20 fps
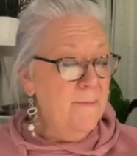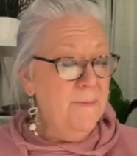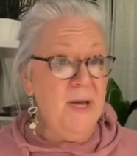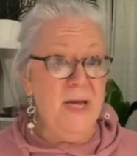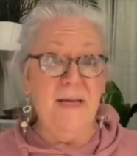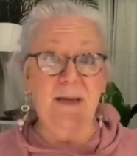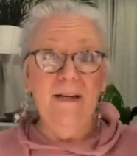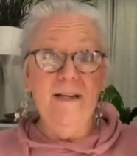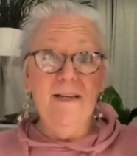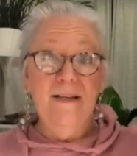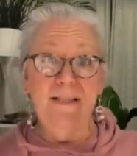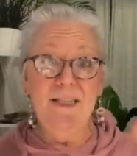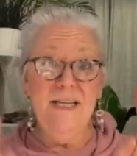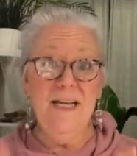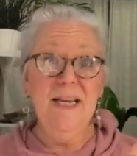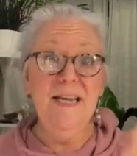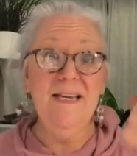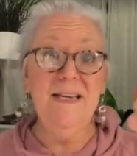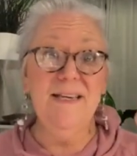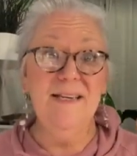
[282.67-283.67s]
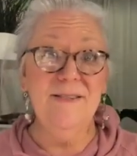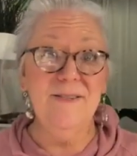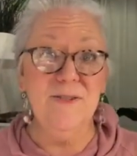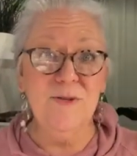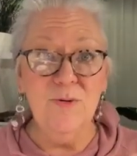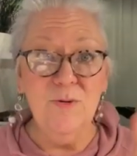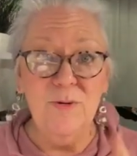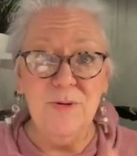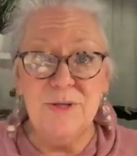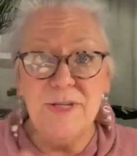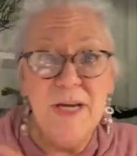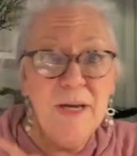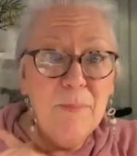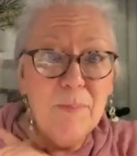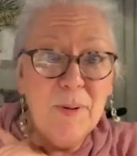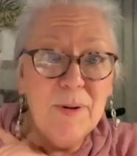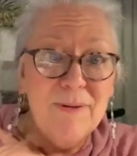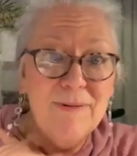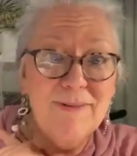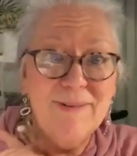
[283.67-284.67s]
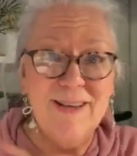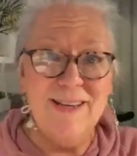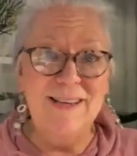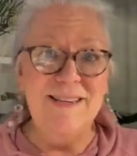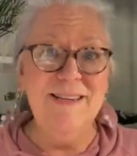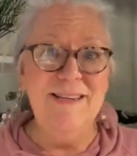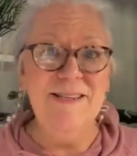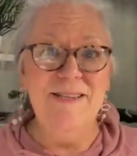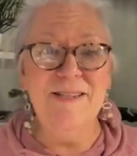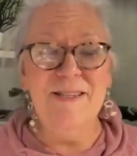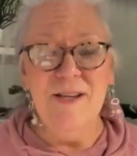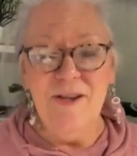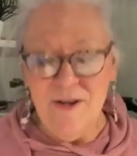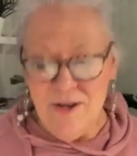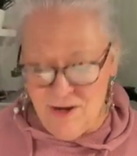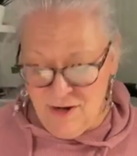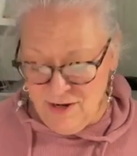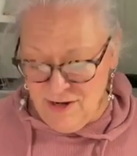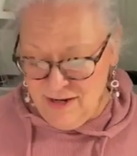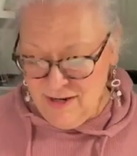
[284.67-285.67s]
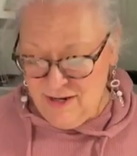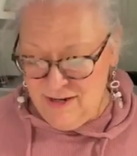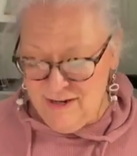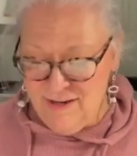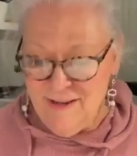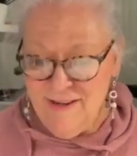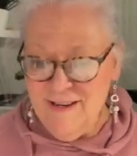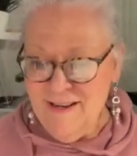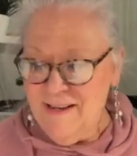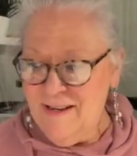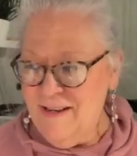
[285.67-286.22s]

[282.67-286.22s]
But today's tool tip is on